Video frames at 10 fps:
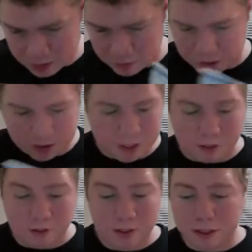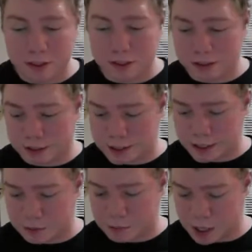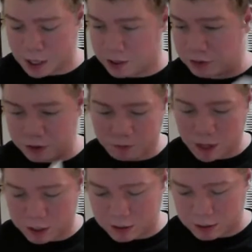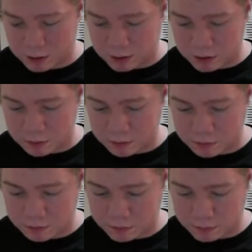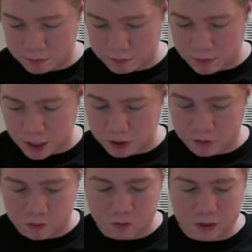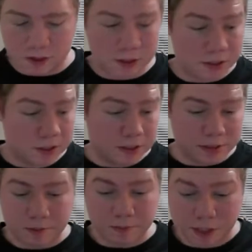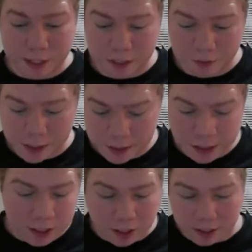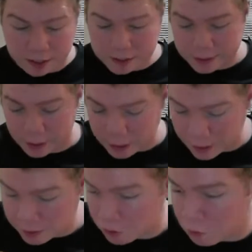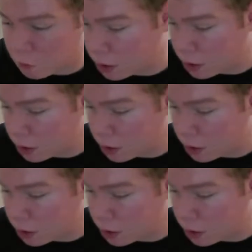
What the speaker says: But still, you can see why I don't do the models this much anyways. Like, at least a Lego one